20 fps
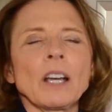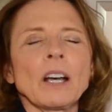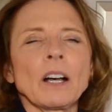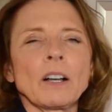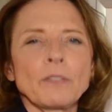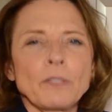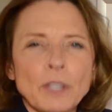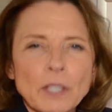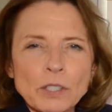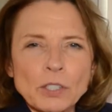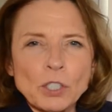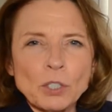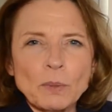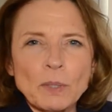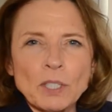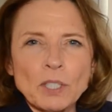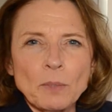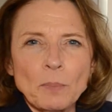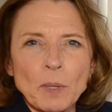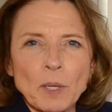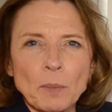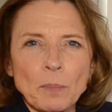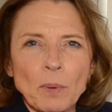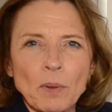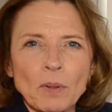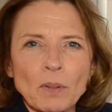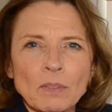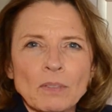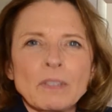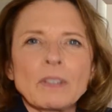of these 20
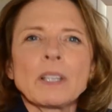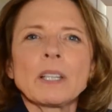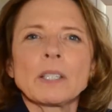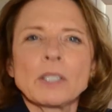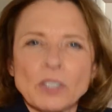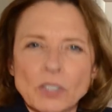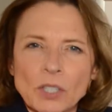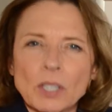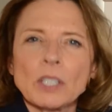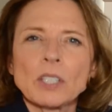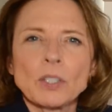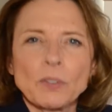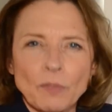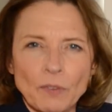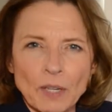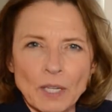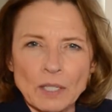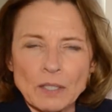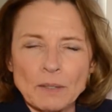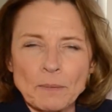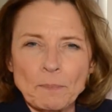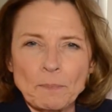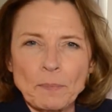people is 6 feet.